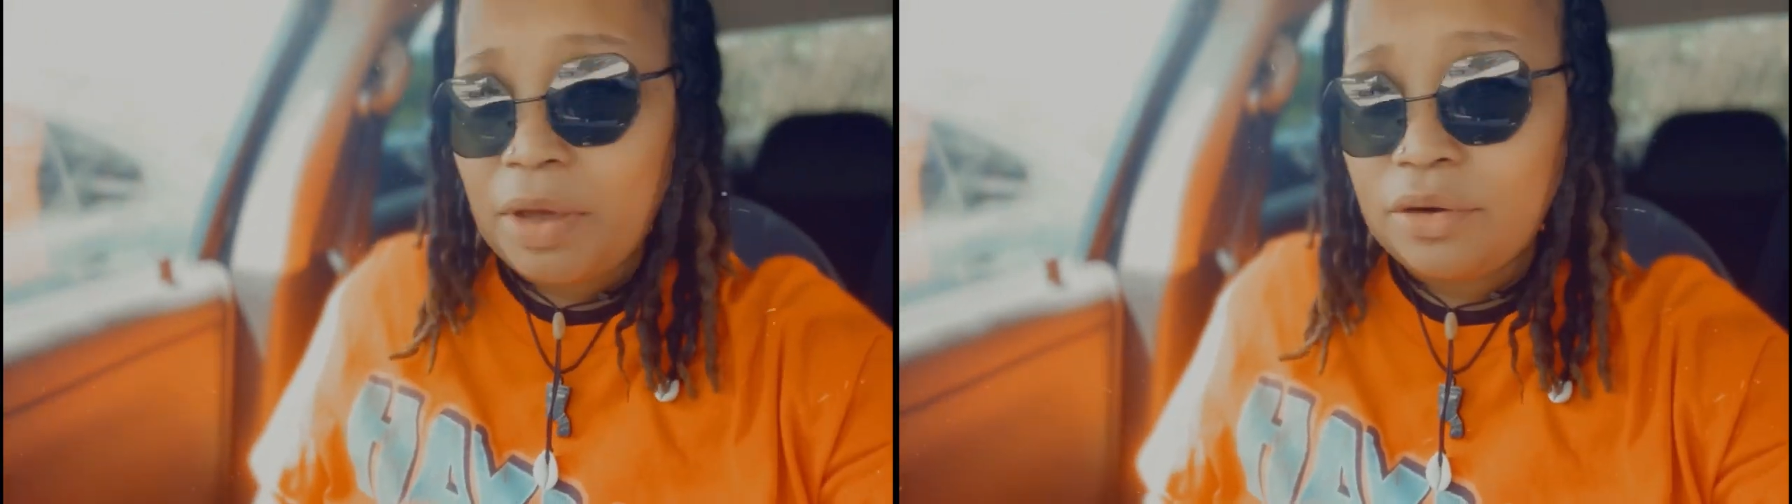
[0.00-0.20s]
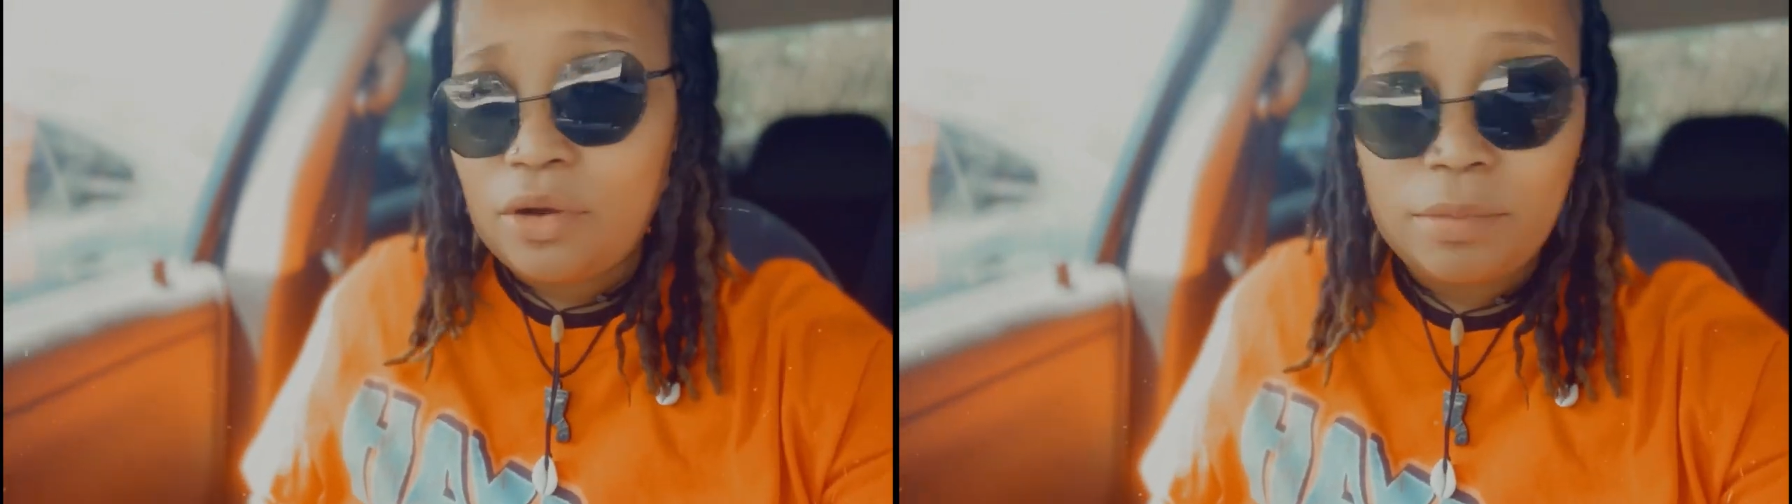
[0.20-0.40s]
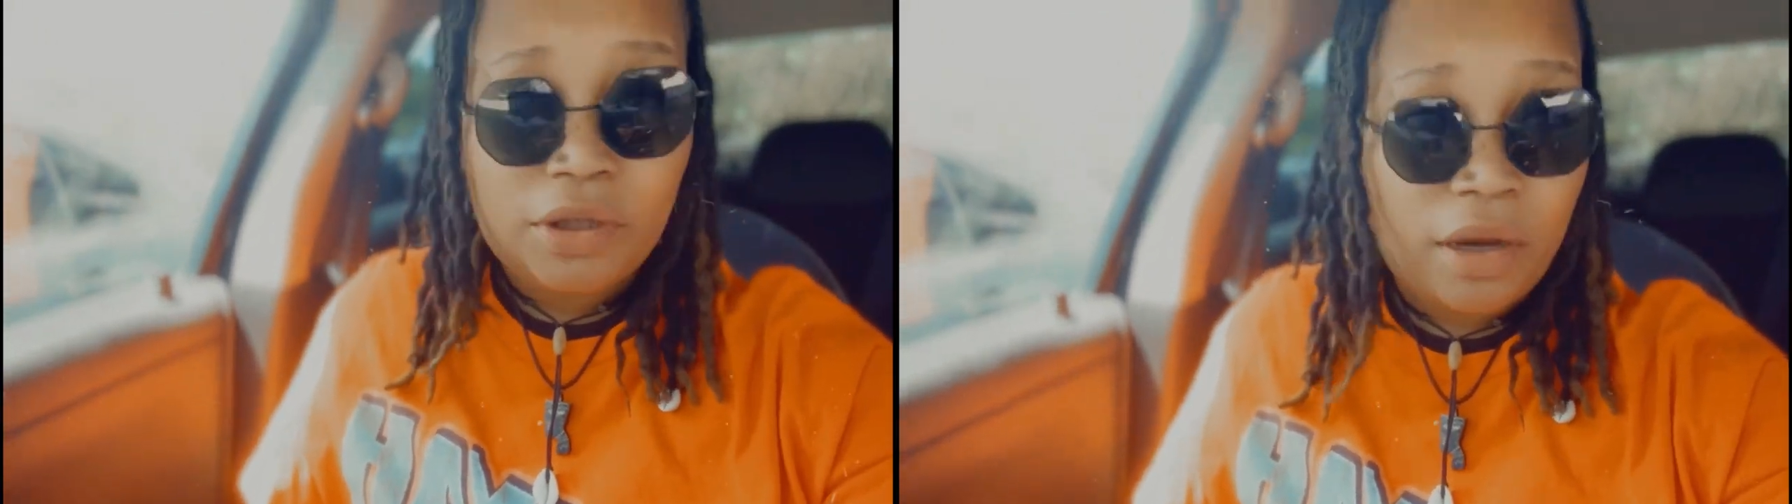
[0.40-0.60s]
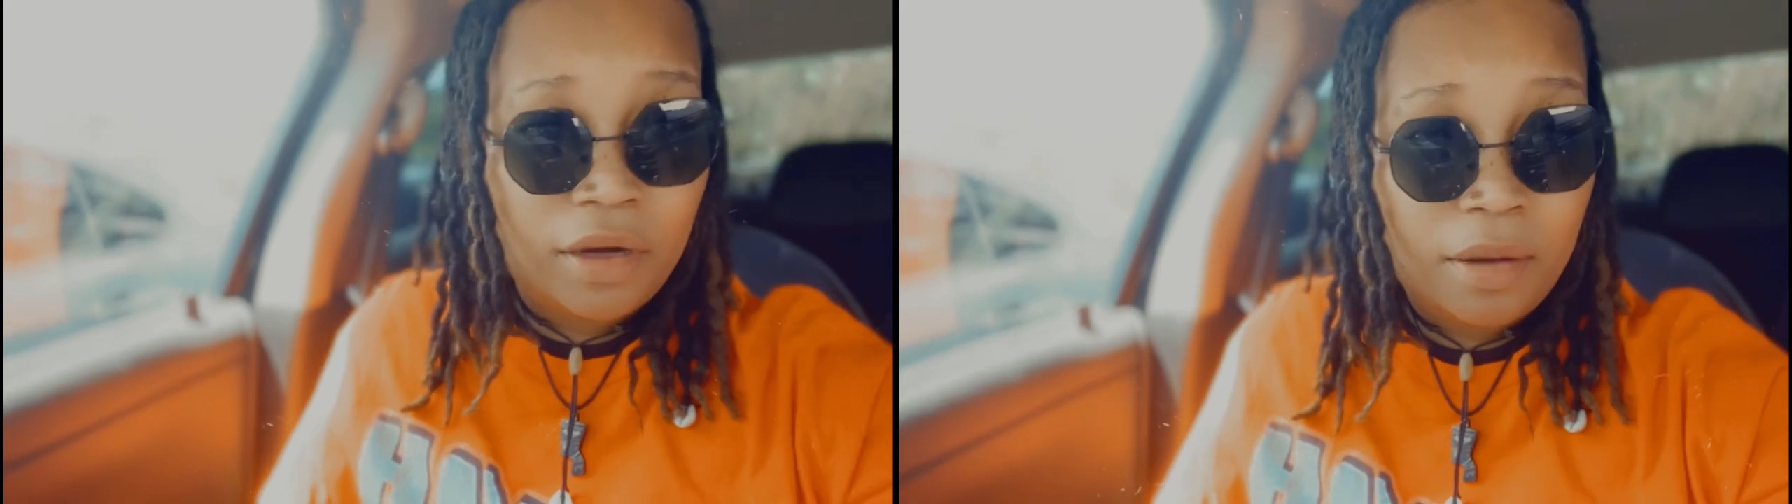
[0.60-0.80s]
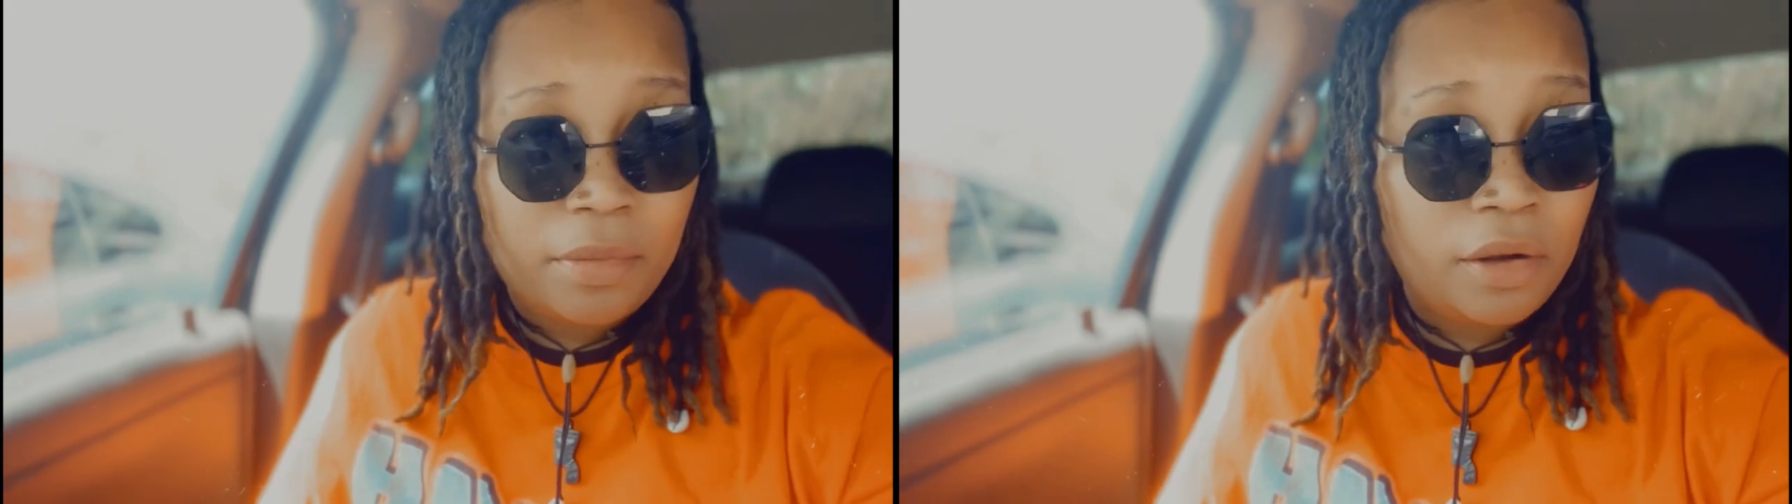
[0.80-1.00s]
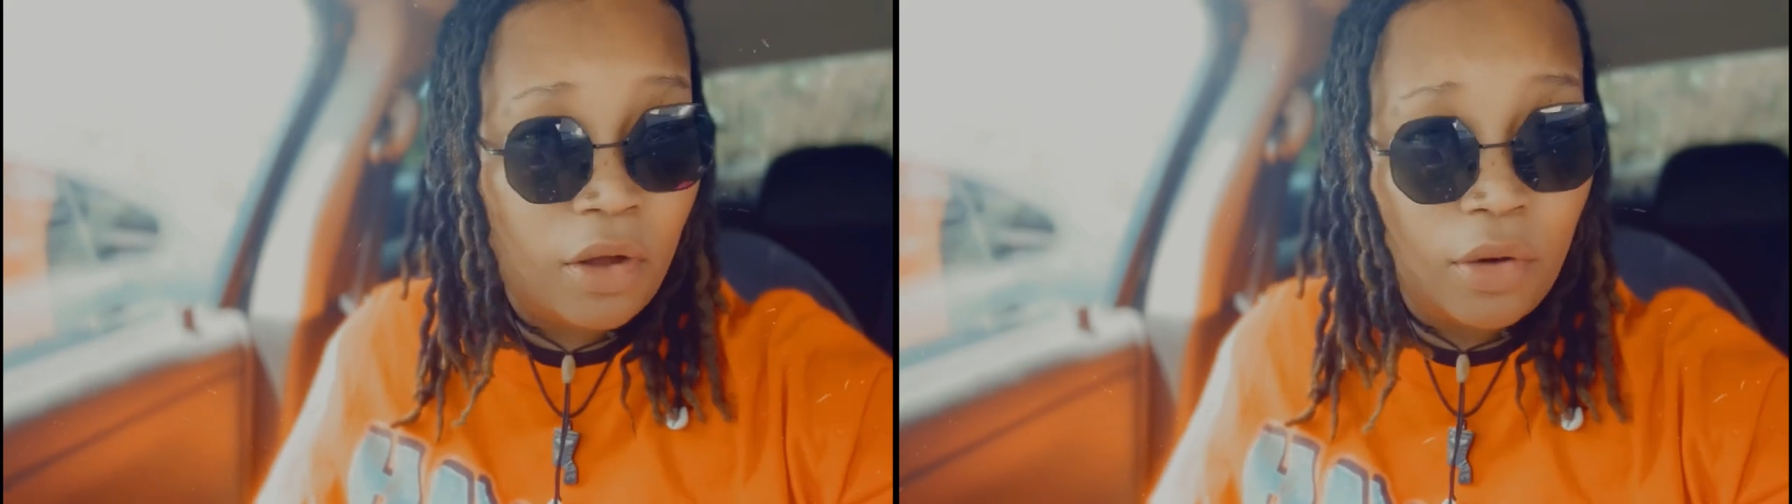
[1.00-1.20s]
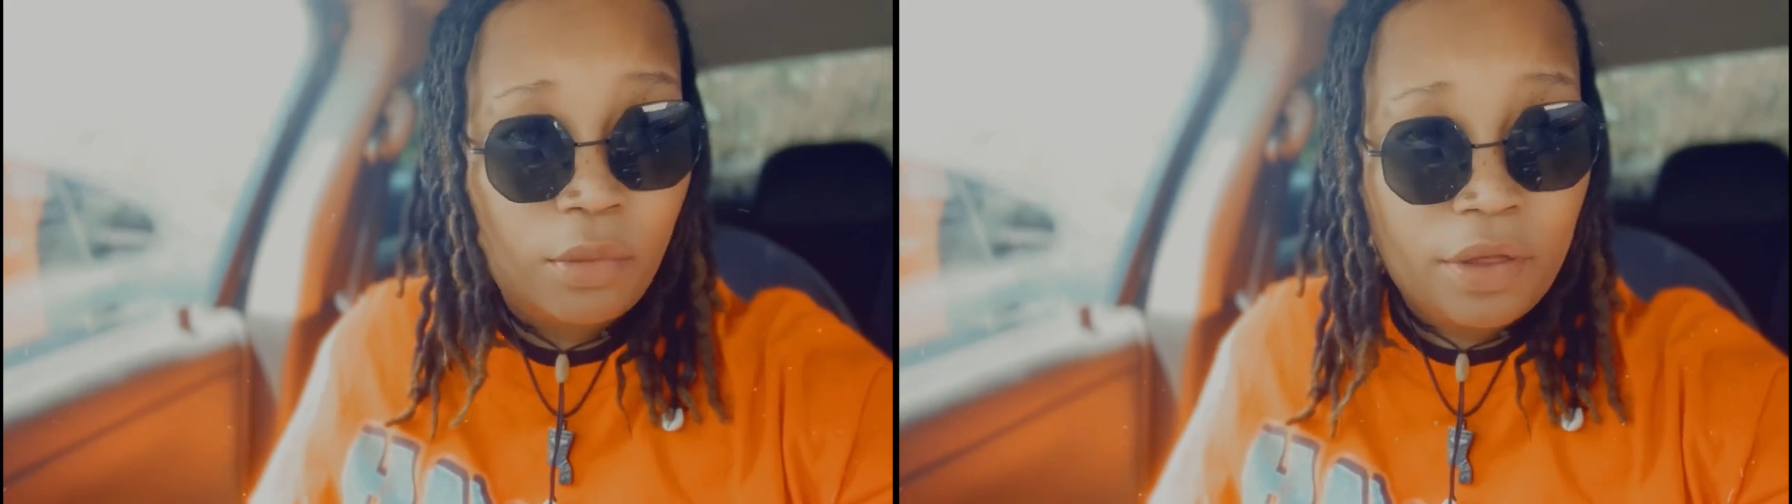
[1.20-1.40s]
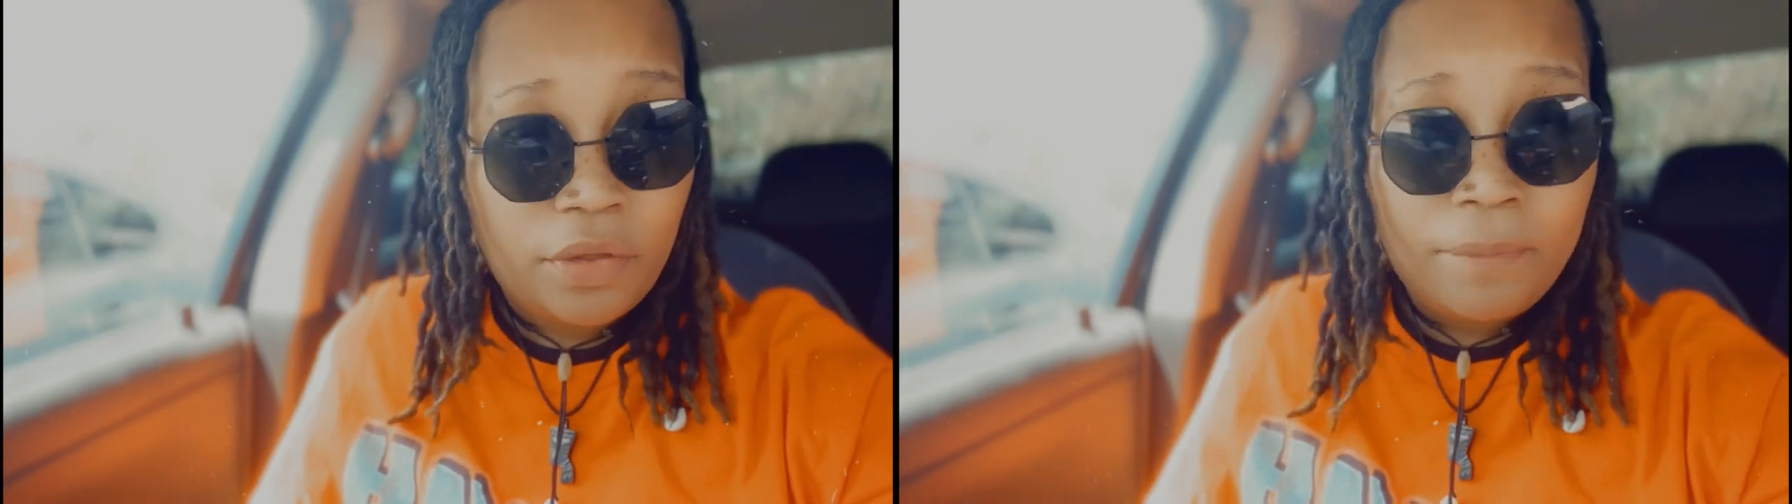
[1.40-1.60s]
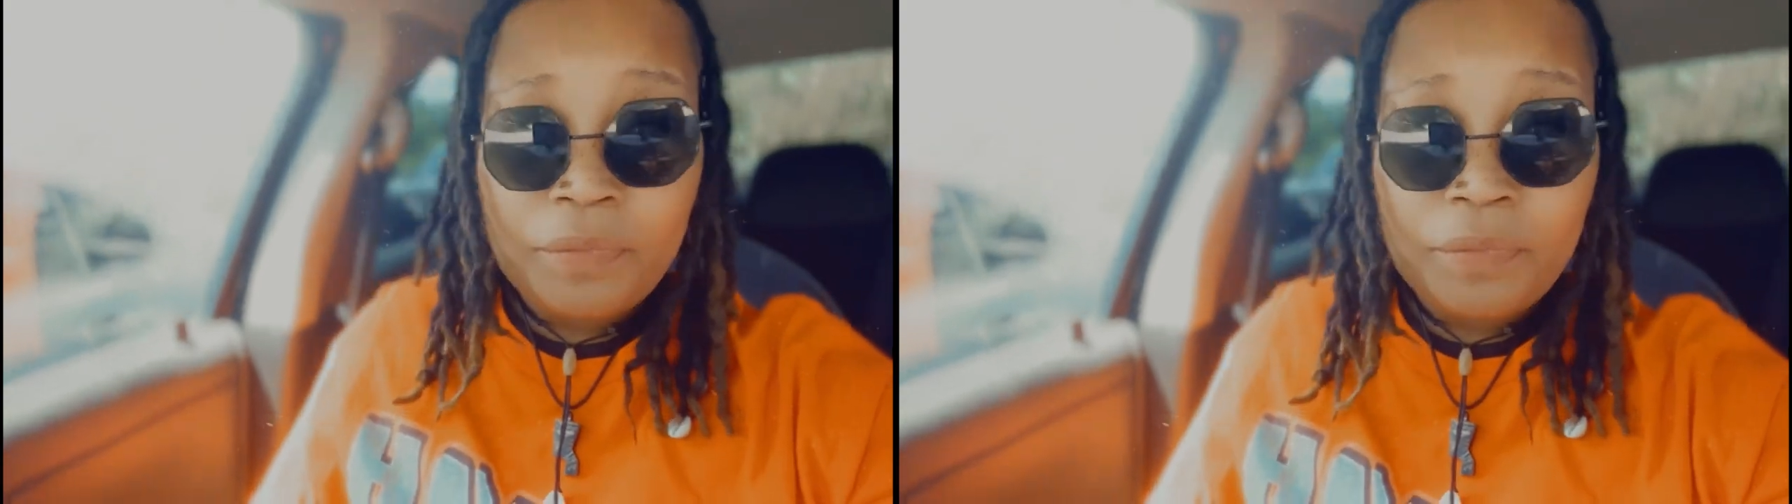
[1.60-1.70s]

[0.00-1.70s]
I don't know, but y'all come along with.